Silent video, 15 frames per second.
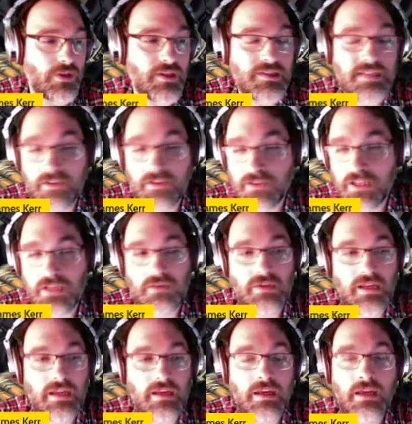It's everything you
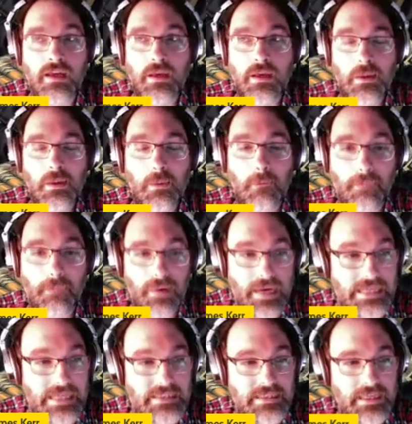need,
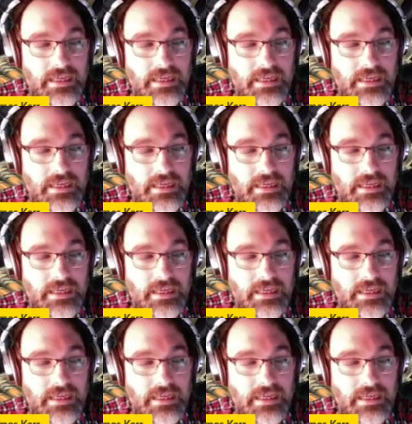but